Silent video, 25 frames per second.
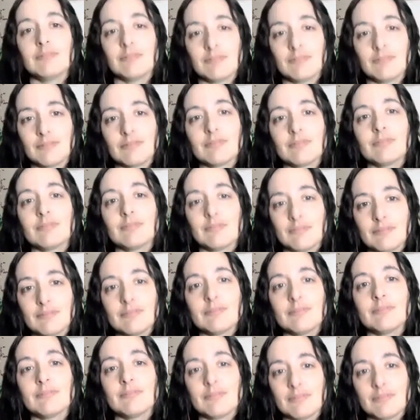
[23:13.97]
Like, okay,
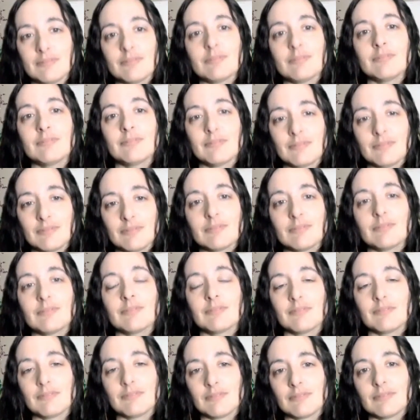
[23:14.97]
great, you're
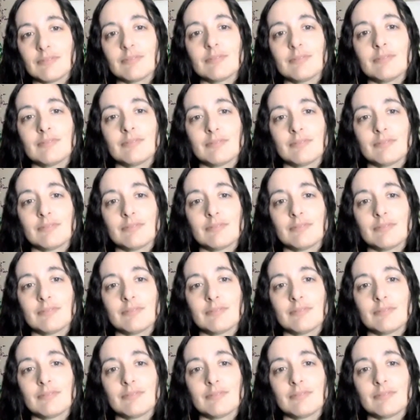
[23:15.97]
really gifted